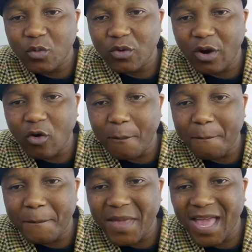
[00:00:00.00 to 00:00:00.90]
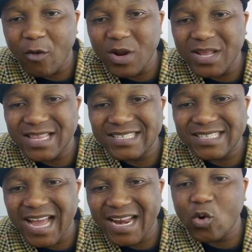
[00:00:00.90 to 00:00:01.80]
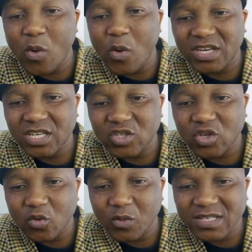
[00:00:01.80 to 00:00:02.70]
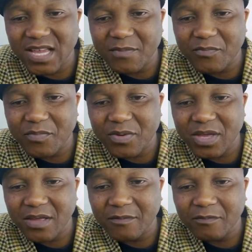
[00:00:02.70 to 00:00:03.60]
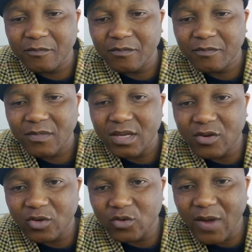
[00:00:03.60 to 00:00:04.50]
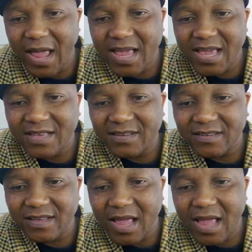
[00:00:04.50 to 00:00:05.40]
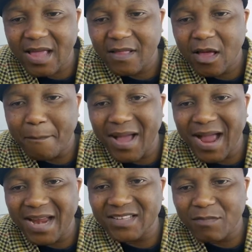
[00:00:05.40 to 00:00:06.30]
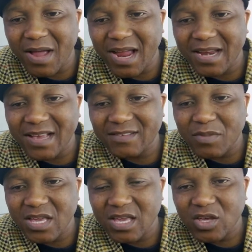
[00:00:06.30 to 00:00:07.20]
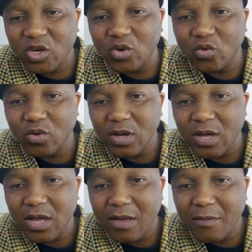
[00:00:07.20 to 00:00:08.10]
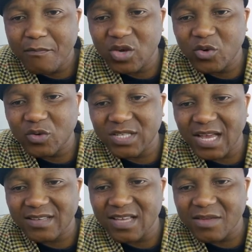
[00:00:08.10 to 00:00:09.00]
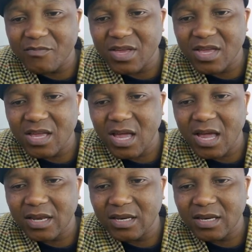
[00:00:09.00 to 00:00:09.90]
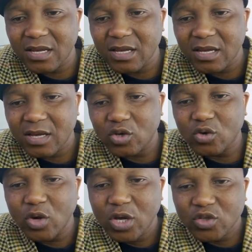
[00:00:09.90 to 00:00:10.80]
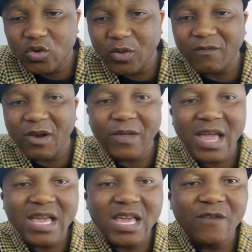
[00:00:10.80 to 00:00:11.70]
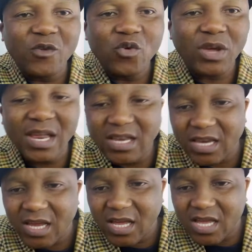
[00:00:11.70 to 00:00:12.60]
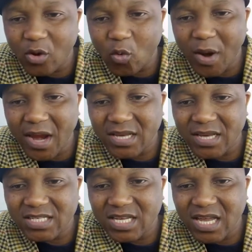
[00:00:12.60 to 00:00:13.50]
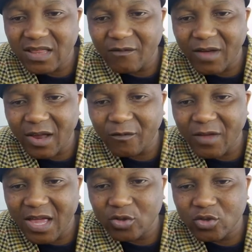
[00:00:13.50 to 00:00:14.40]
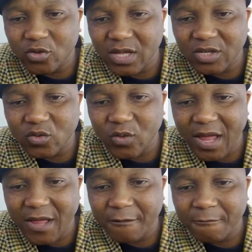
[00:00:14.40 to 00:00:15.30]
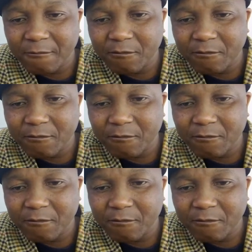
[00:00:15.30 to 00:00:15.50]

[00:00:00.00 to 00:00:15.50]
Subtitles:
So we're going to compare with the standard equation. So which is a P equal to A, just say A minus BQ. BQ is like say B and Q. So what the value of A? If you can equate here the value of A equal to 32, A